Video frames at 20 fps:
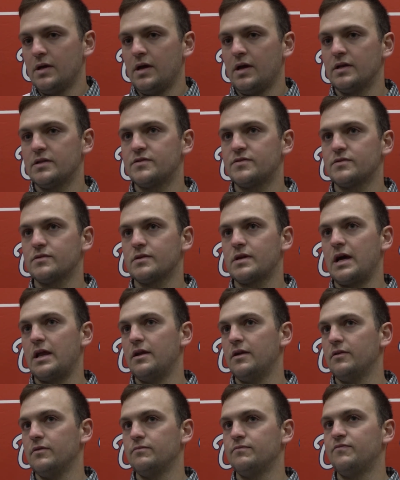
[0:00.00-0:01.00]
it's kind
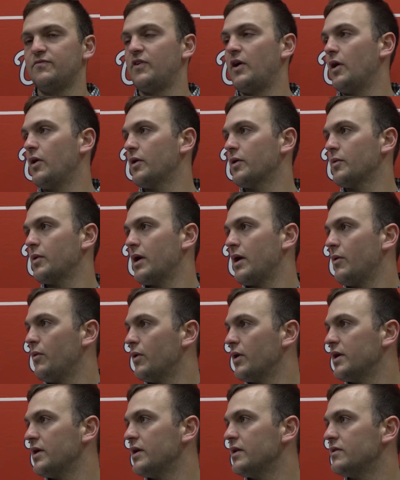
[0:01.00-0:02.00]
of falling where I
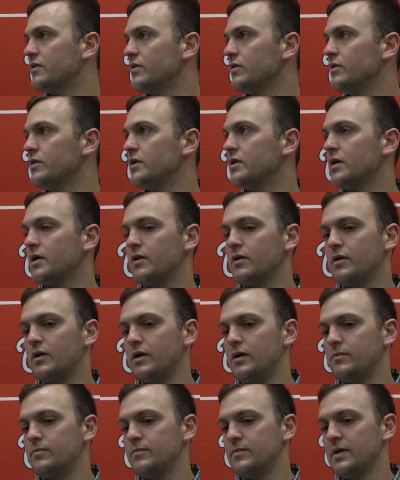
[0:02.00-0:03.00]
wanted it to, you
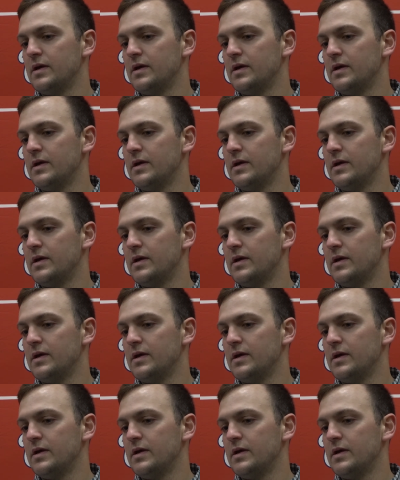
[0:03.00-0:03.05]
know.